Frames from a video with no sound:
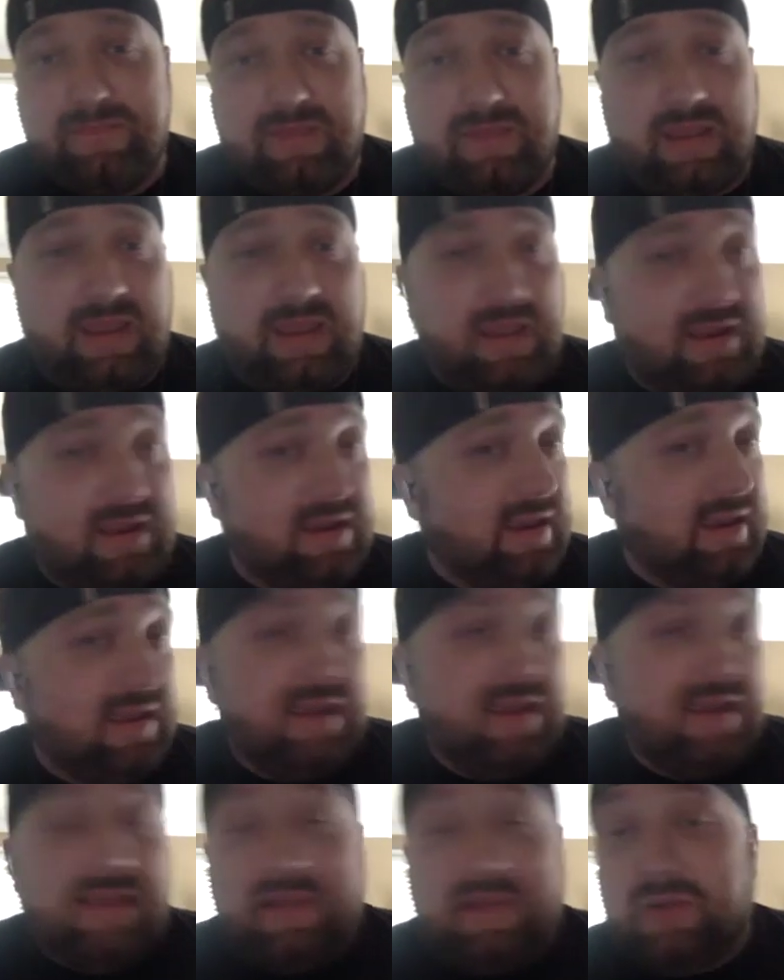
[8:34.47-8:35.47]
and
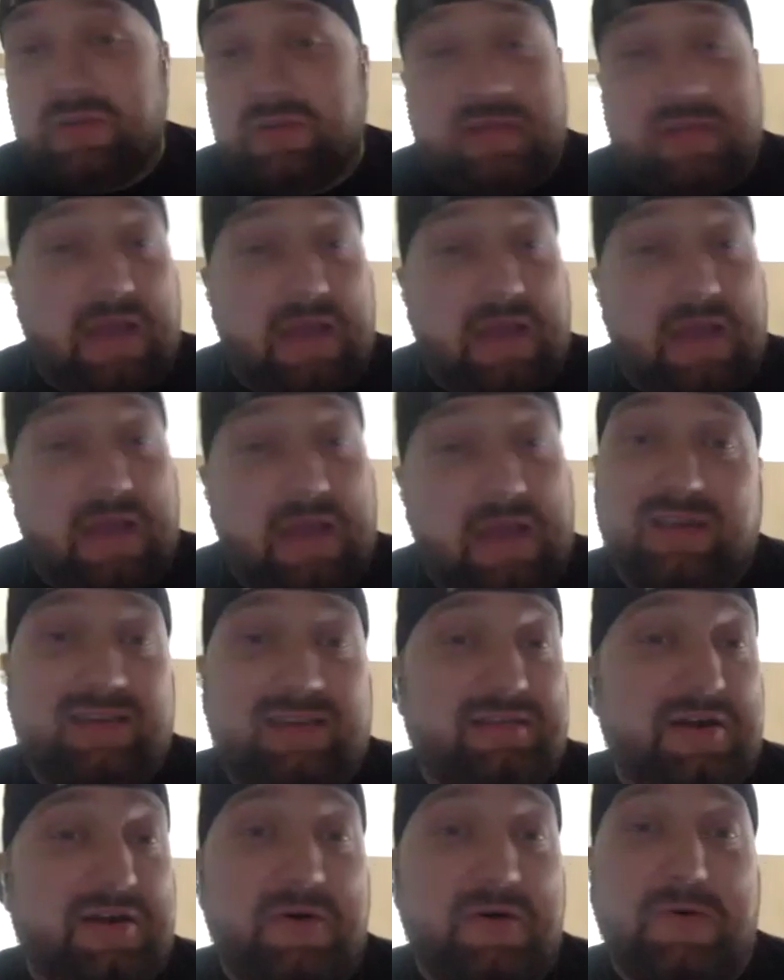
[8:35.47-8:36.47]
that was, that was really
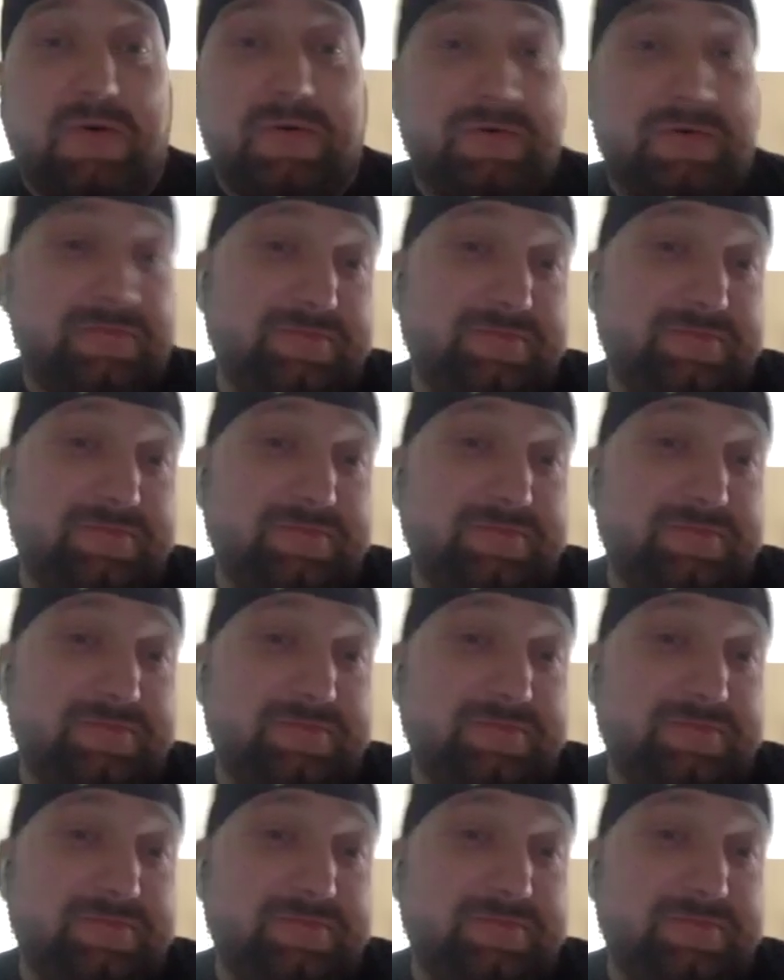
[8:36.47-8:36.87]
the whole